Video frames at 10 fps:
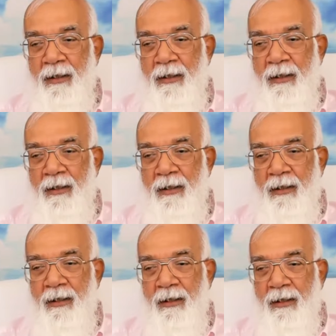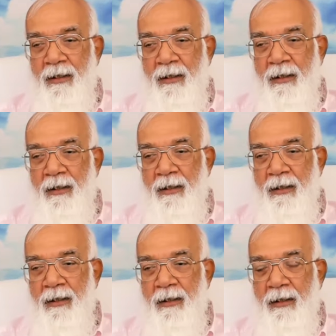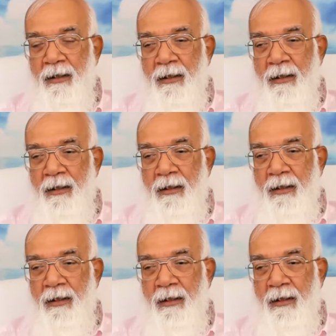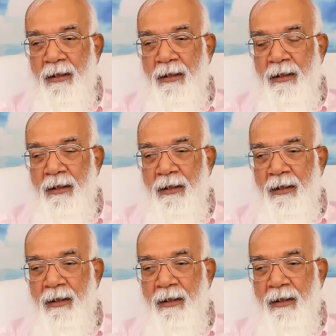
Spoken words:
No one is speaking in this clip.